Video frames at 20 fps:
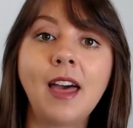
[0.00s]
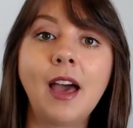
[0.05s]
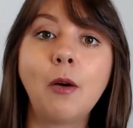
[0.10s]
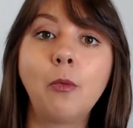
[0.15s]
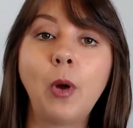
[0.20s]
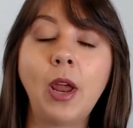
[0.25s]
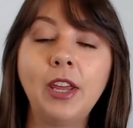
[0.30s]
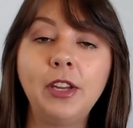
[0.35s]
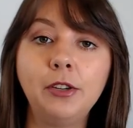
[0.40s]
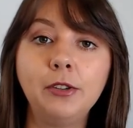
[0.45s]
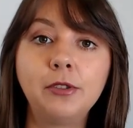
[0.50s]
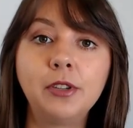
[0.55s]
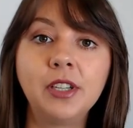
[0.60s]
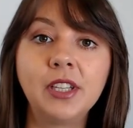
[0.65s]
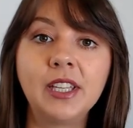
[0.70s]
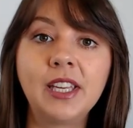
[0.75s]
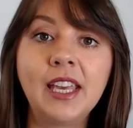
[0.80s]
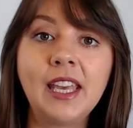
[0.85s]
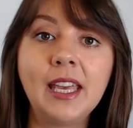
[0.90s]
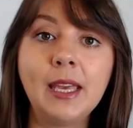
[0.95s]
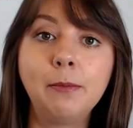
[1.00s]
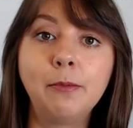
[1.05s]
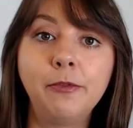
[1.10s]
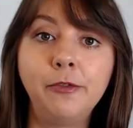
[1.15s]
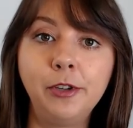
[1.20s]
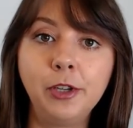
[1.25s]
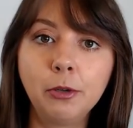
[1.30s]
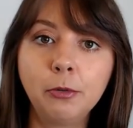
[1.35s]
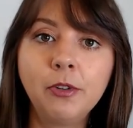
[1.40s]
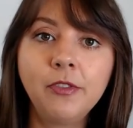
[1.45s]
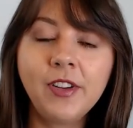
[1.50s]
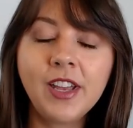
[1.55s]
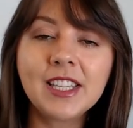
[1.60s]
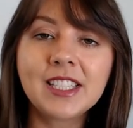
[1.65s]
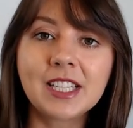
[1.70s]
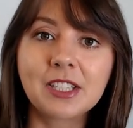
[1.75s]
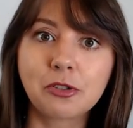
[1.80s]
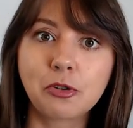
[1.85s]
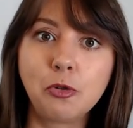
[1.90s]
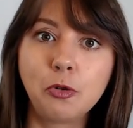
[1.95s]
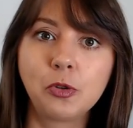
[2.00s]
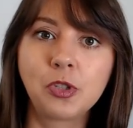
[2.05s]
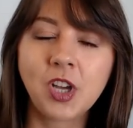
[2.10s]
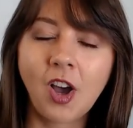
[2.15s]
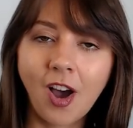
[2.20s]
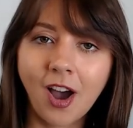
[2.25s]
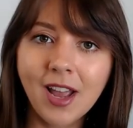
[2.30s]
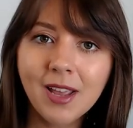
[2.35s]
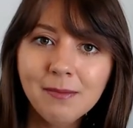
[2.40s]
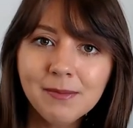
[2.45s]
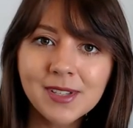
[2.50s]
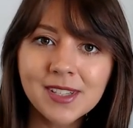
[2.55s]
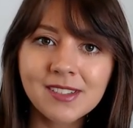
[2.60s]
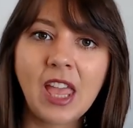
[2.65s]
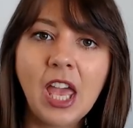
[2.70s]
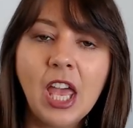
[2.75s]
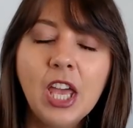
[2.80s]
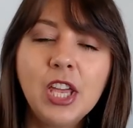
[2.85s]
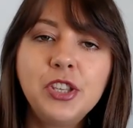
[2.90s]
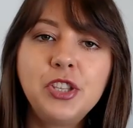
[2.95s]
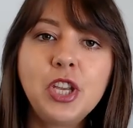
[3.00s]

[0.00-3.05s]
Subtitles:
That way you can keep view of it at all times.